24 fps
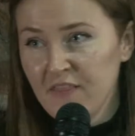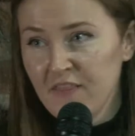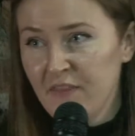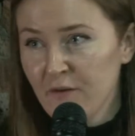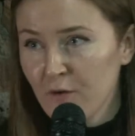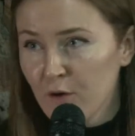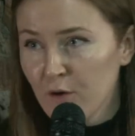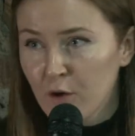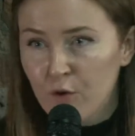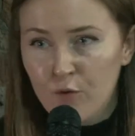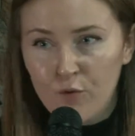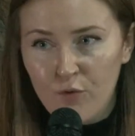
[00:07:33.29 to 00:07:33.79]

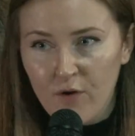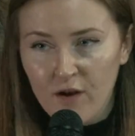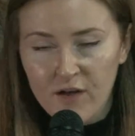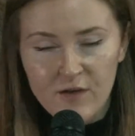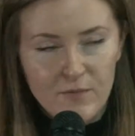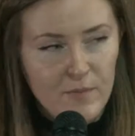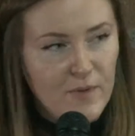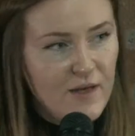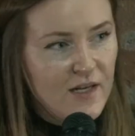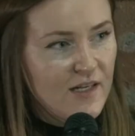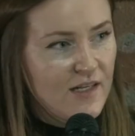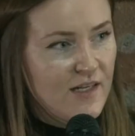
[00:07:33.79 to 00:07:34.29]
They're
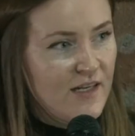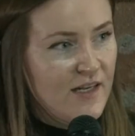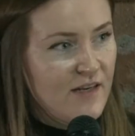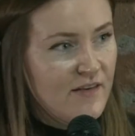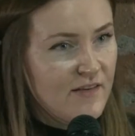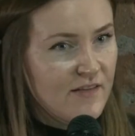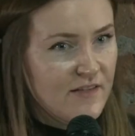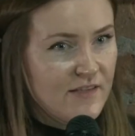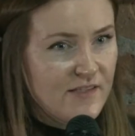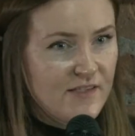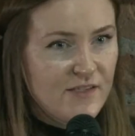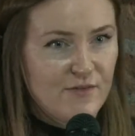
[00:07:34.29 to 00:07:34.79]
incredibly
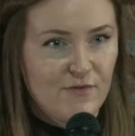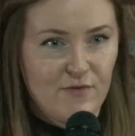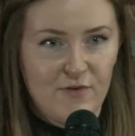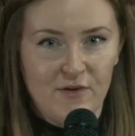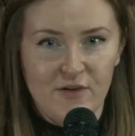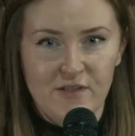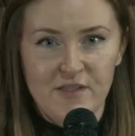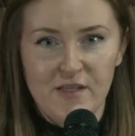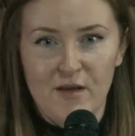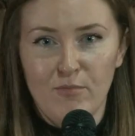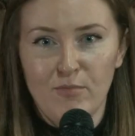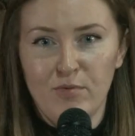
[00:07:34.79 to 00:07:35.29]
elitist, for
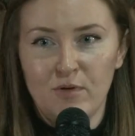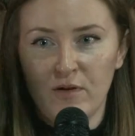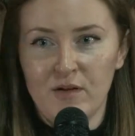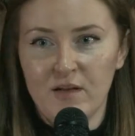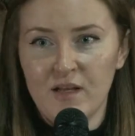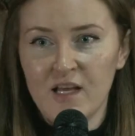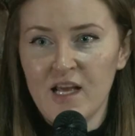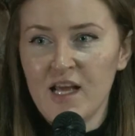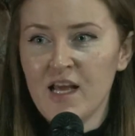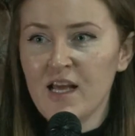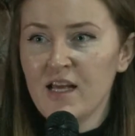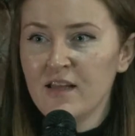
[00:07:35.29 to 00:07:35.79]

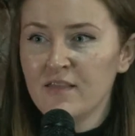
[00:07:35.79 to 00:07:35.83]
example.